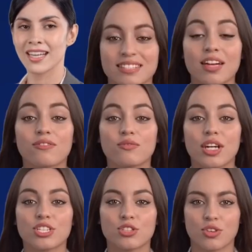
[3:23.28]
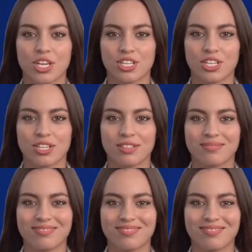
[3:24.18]
Self-registration.
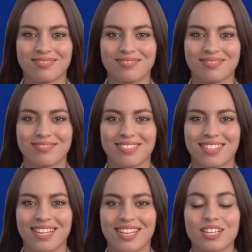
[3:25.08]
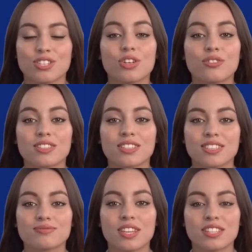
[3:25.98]

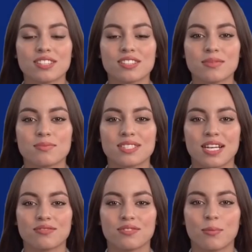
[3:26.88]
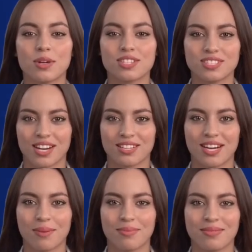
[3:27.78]
Services register themselves upon
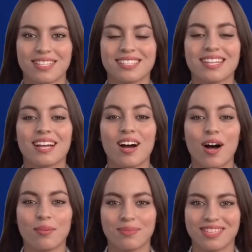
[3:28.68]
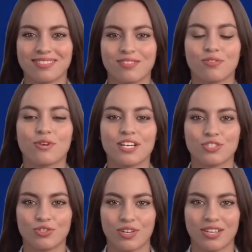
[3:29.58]
startup and send heartbeats to the
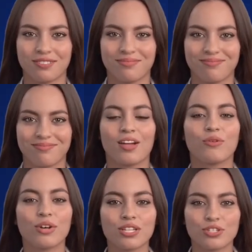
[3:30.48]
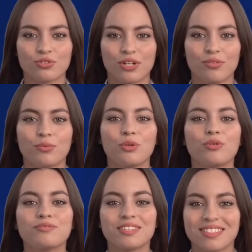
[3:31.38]
registry. The registry
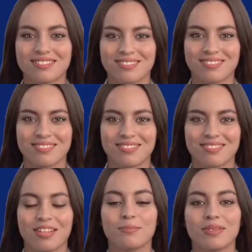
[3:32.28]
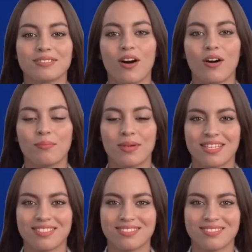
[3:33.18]
removes instances that miss
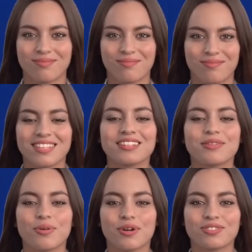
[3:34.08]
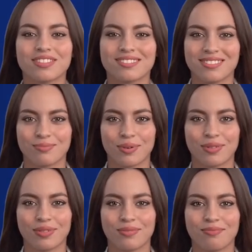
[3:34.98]
heartbeats. This approach is
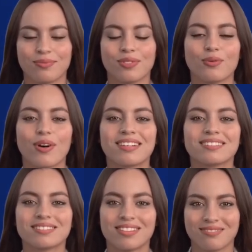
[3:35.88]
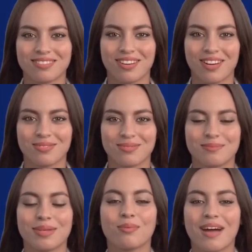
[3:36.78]
simple, but requires service code
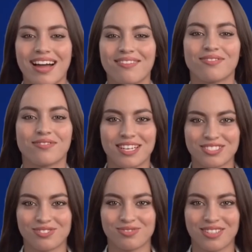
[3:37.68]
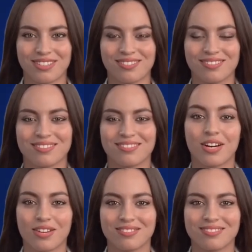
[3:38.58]
to be aware of the registry.
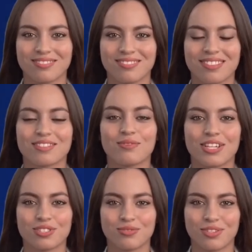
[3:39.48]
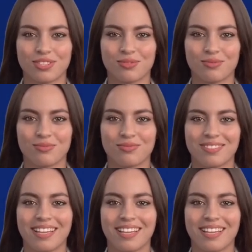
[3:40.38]
Consul as a registry tool.